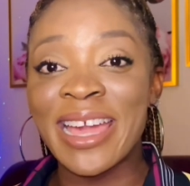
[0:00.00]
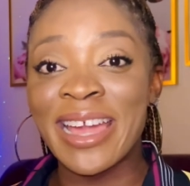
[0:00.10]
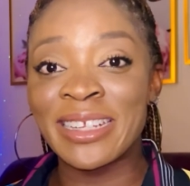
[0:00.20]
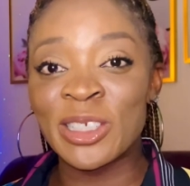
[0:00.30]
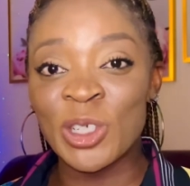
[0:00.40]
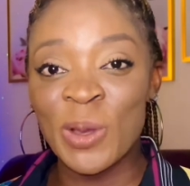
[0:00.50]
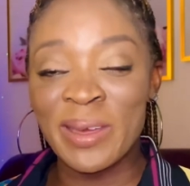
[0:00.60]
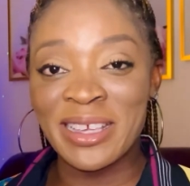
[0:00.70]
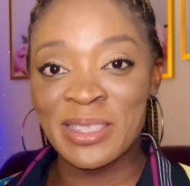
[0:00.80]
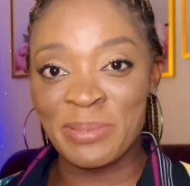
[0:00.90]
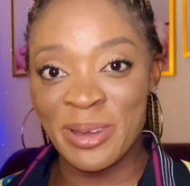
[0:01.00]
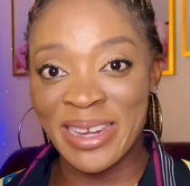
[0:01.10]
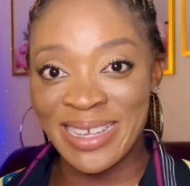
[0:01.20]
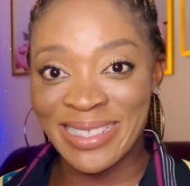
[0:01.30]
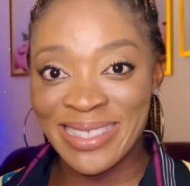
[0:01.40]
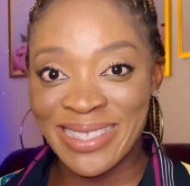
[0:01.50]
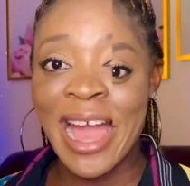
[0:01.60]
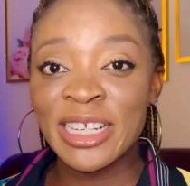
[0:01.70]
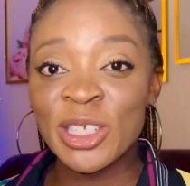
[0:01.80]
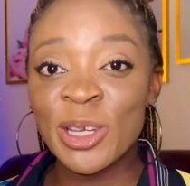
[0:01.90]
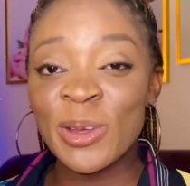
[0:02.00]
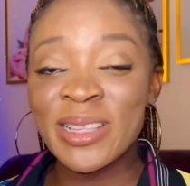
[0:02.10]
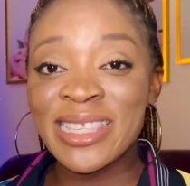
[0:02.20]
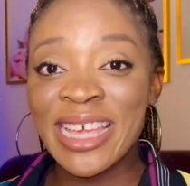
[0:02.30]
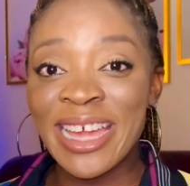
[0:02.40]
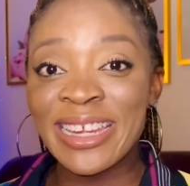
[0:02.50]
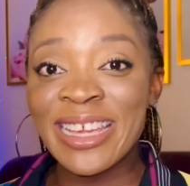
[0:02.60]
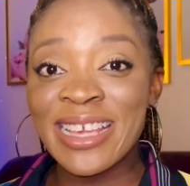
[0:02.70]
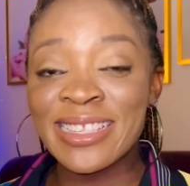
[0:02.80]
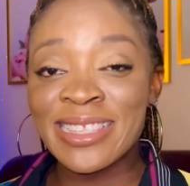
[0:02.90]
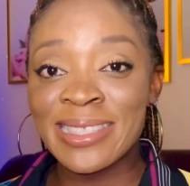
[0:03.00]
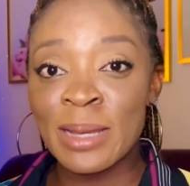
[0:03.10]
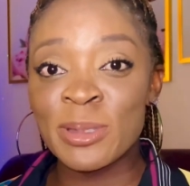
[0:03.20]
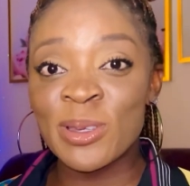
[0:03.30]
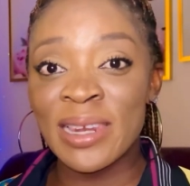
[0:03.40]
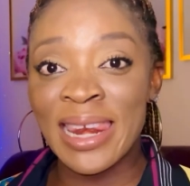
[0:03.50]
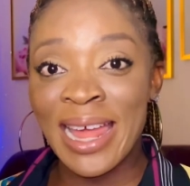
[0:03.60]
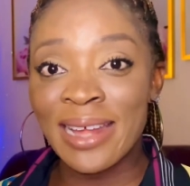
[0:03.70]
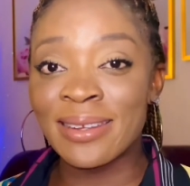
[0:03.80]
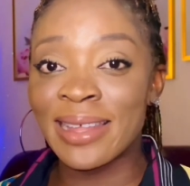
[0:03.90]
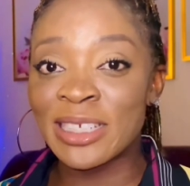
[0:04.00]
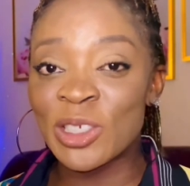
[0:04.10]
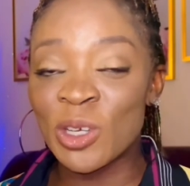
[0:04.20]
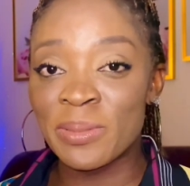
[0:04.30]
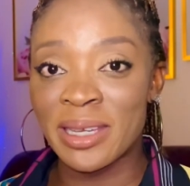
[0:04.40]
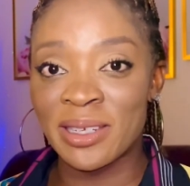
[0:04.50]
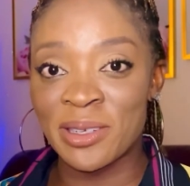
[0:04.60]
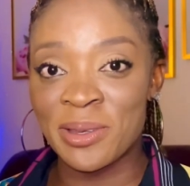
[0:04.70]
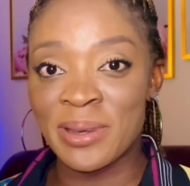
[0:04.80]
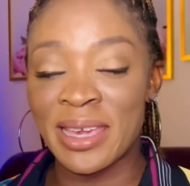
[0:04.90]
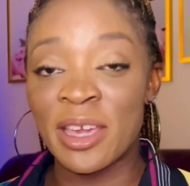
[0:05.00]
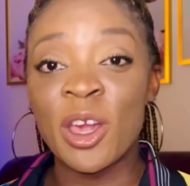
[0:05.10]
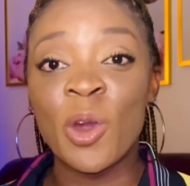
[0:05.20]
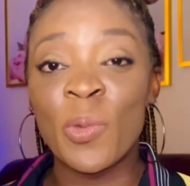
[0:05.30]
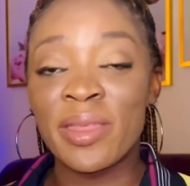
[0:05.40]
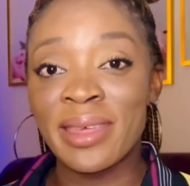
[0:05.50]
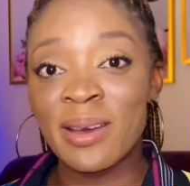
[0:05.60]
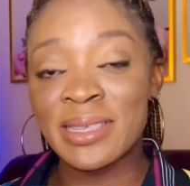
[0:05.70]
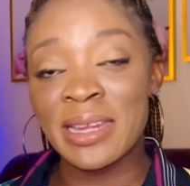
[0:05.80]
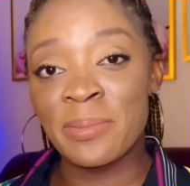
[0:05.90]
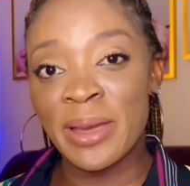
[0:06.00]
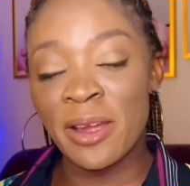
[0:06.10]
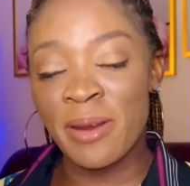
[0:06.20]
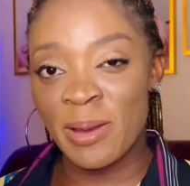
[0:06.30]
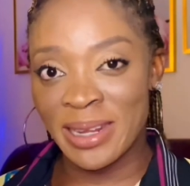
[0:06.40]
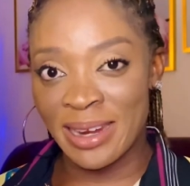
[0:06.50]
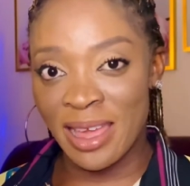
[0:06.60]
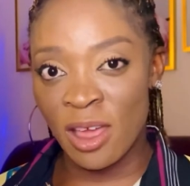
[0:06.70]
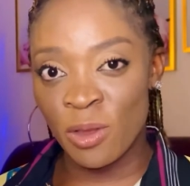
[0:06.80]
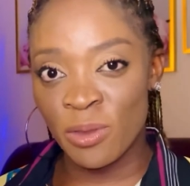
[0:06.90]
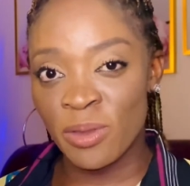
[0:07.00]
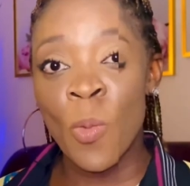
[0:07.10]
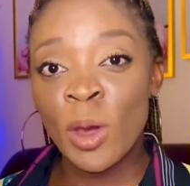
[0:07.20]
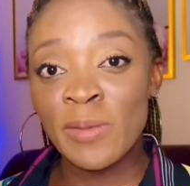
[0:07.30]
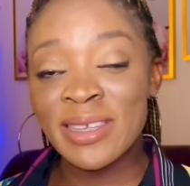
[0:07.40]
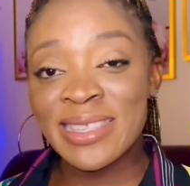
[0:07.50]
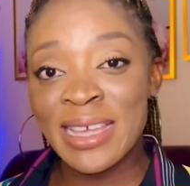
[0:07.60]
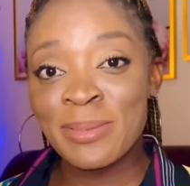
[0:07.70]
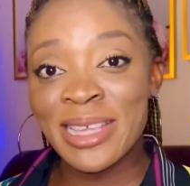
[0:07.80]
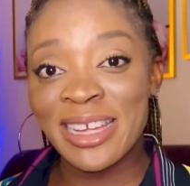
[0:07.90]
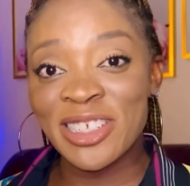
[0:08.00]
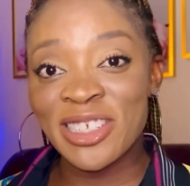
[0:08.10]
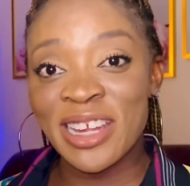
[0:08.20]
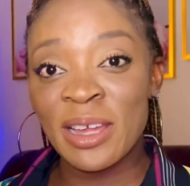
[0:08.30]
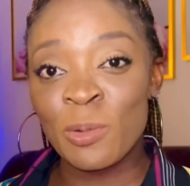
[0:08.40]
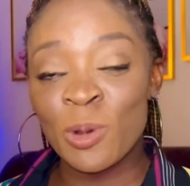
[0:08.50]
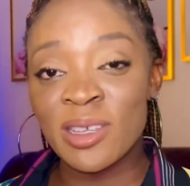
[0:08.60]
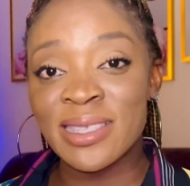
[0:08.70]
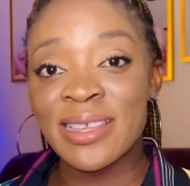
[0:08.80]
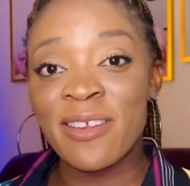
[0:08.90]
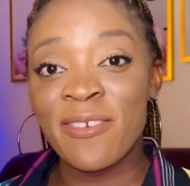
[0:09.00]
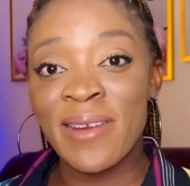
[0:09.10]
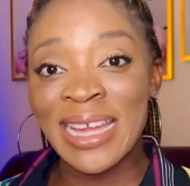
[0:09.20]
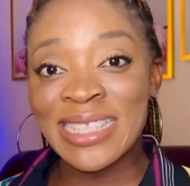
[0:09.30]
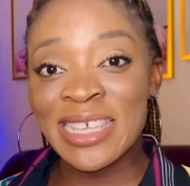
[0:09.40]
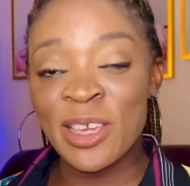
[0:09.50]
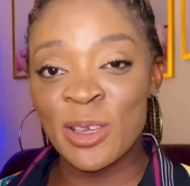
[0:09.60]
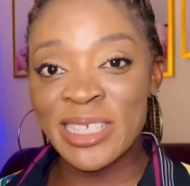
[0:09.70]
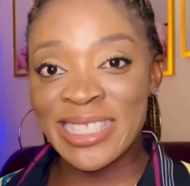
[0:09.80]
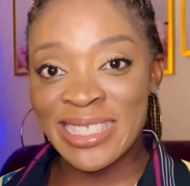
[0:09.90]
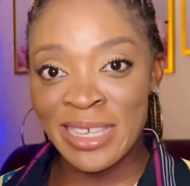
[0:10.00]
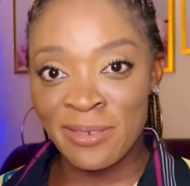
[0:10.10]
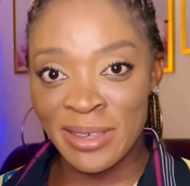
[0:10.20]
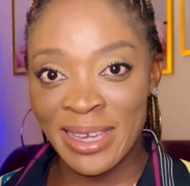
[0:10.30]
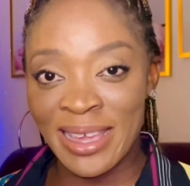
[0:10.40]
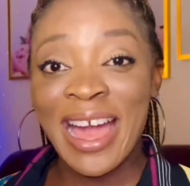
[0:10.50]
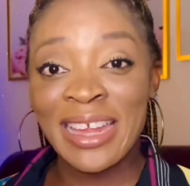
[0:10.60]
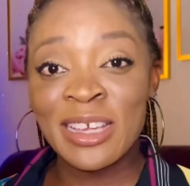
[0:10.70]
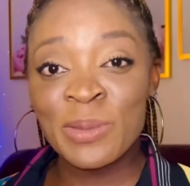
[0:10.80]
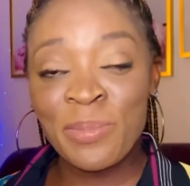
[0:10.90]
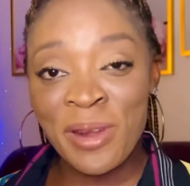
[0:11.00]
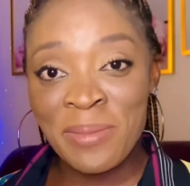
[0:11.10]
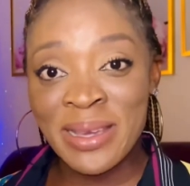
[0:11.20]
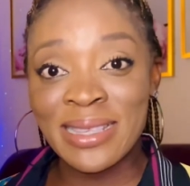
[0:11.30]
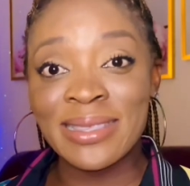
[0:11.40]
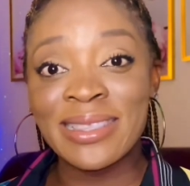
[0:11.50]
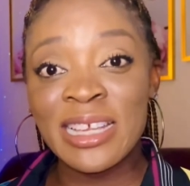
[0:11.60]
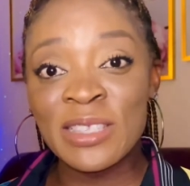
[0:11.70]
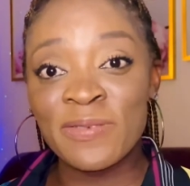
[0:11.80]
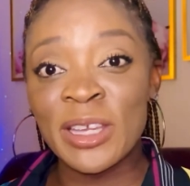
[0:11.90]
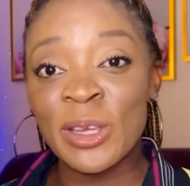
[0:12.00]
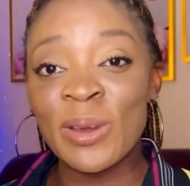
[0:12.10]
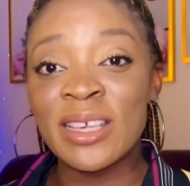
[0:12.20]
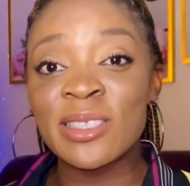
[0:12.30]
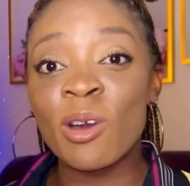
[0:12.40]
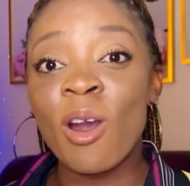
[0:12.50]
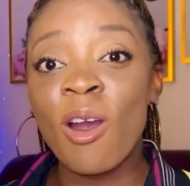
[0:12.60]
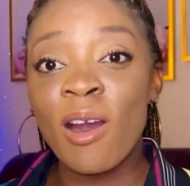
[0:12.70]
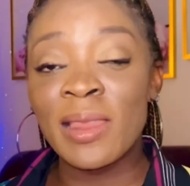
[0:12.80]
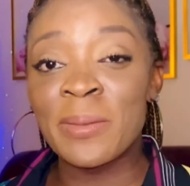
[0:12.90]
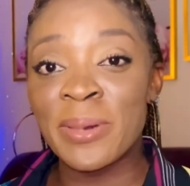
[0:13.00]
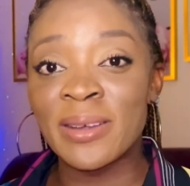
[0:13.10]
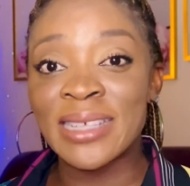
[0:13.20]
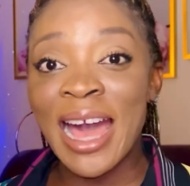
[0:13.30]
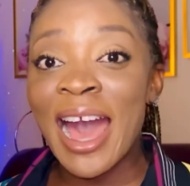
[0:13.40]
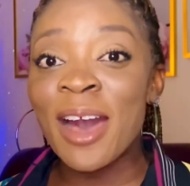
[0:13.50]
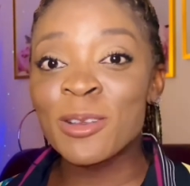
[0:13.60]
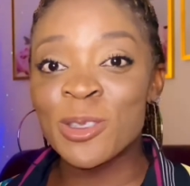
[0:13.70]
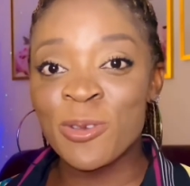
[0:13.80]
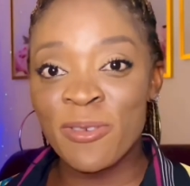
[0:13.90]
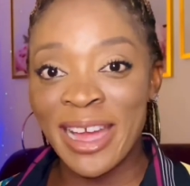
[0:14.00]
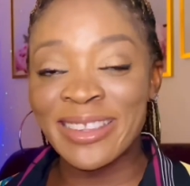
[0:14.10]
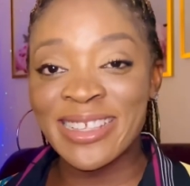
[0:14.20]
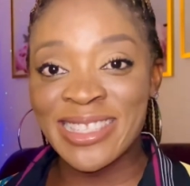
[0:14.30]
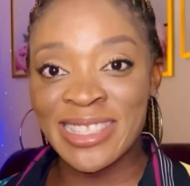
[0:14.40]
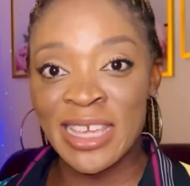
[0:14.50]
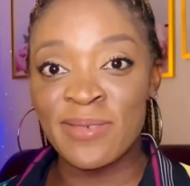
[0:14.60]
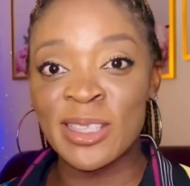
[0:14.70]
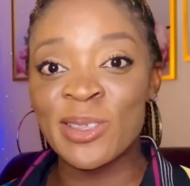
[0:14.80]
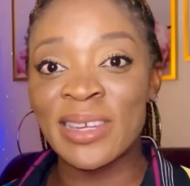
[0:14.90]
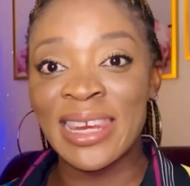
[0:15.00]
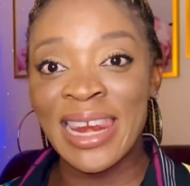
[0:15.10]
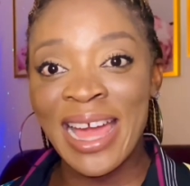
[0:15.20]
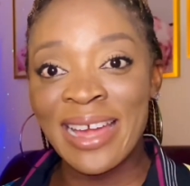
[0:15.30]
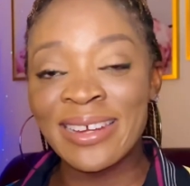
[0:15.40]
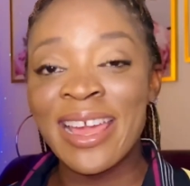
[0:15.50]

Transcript: any job experience. I showed you 10 easy steps to land that job in the UK without any background in health. One of the steps I shared was writing your CV. And as promised, this video is all about how to write a CV to land